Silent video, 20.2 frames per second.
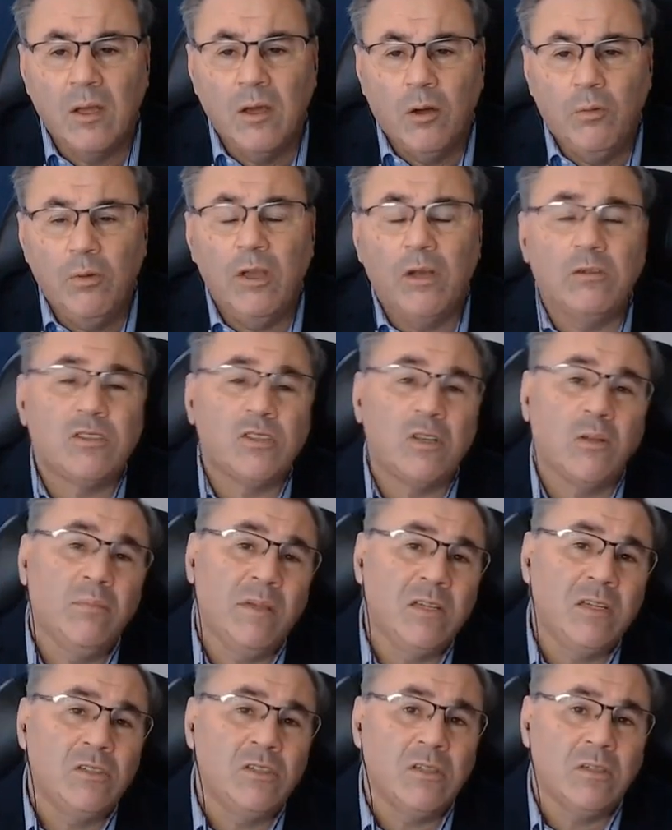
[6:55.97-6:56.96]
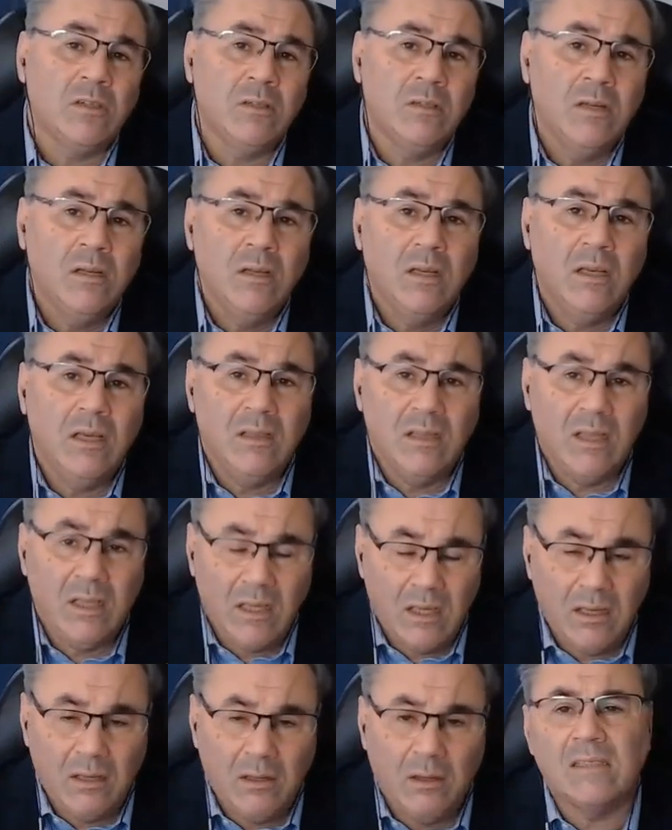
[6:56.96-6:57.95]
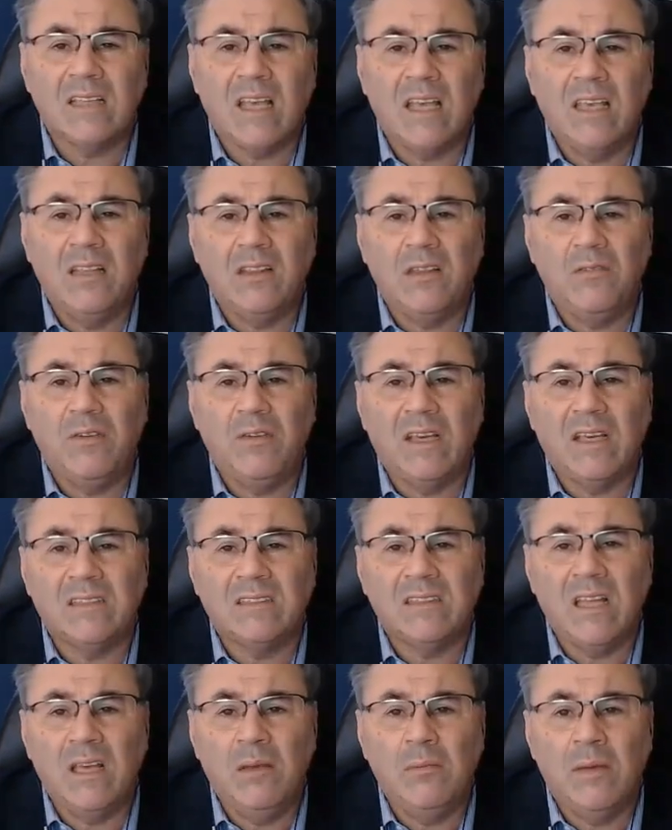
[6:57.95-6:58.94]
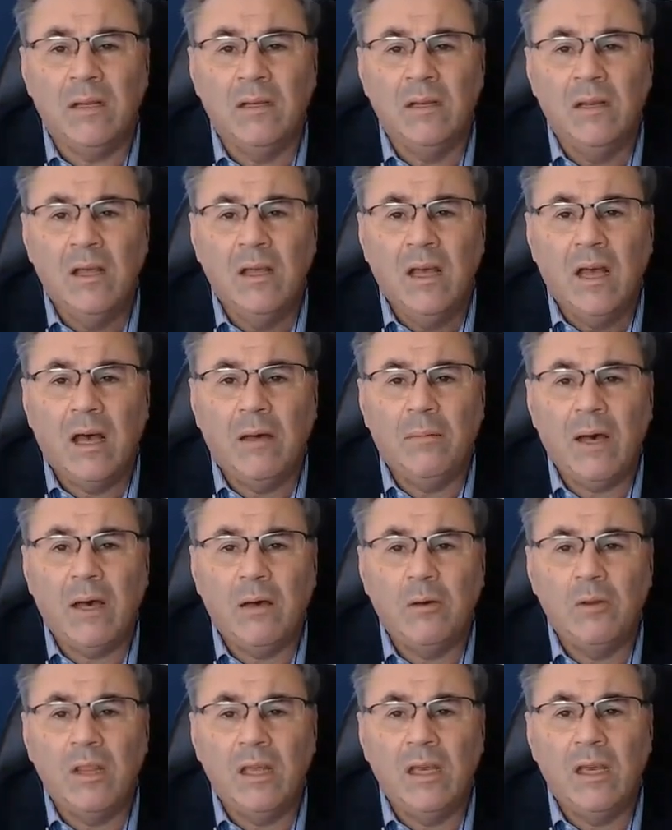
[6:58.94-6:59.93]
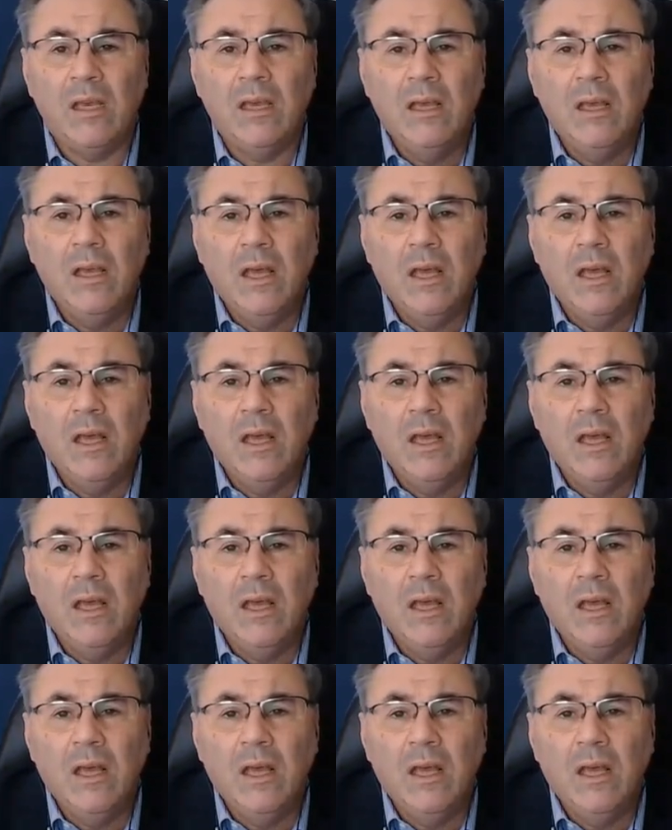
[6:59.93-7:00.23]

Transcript: We also mentioned in the scientific statement about the